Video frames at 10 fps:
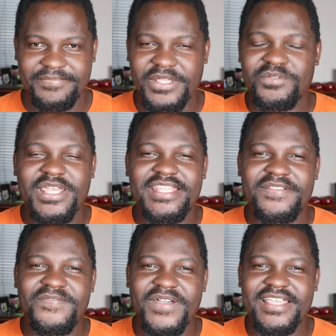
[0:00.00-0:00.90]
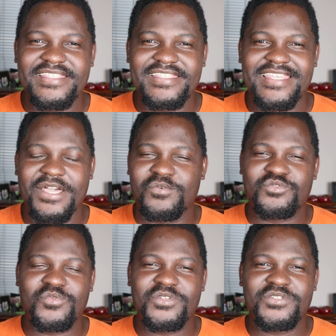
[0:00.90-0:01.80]
Man United fans, I
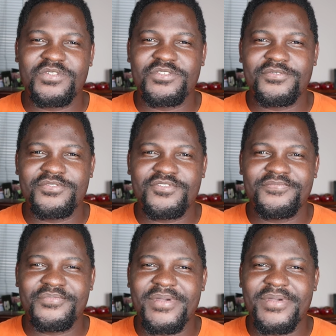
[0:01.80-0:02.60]
was watching on YouTube.